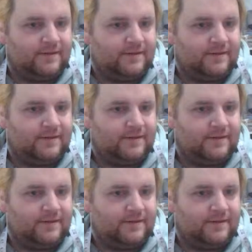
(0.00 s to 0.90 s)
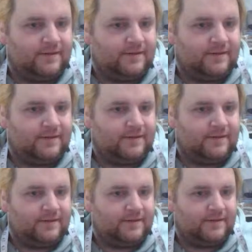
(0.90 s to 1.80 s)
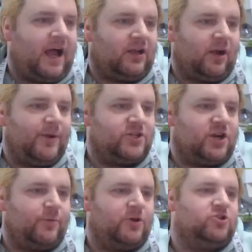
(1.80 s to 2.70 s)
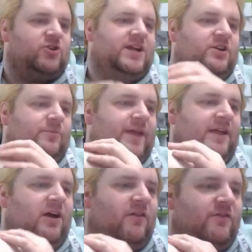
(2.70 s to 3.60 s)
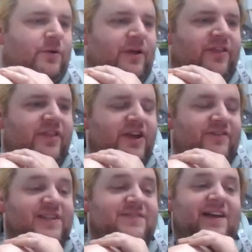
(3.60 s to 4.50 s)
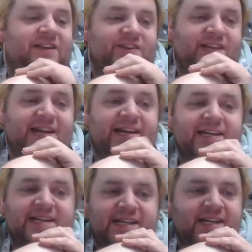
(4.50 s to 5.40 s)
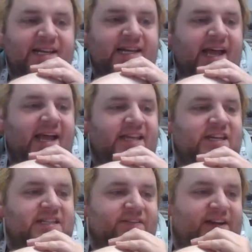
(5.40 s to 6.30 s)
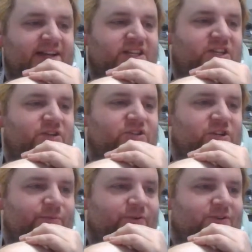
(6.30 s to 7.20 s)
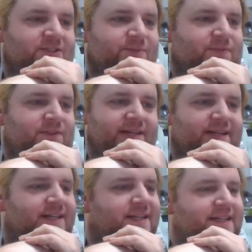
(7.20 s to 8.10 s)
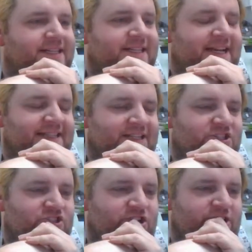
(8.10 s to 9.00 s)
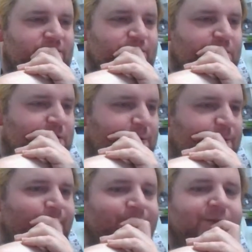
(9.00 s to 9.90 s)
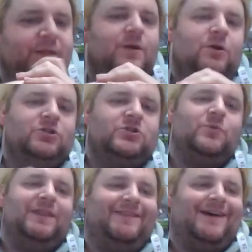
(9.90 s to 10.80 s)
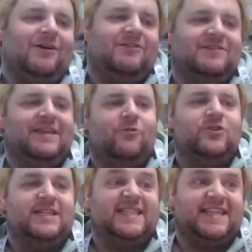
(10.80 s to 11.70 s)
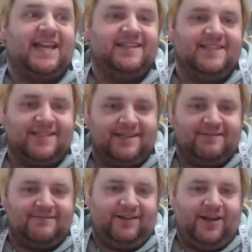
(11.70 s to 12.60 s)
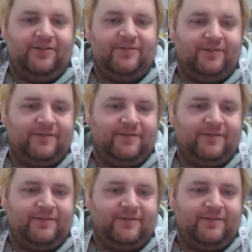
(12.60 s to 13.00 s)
Super soft. A comic shop won't trade up. They offer you a third of its value. Yeah. You need to find a YouTuber or something. Yes, that's true. Or someone that understands it, you know.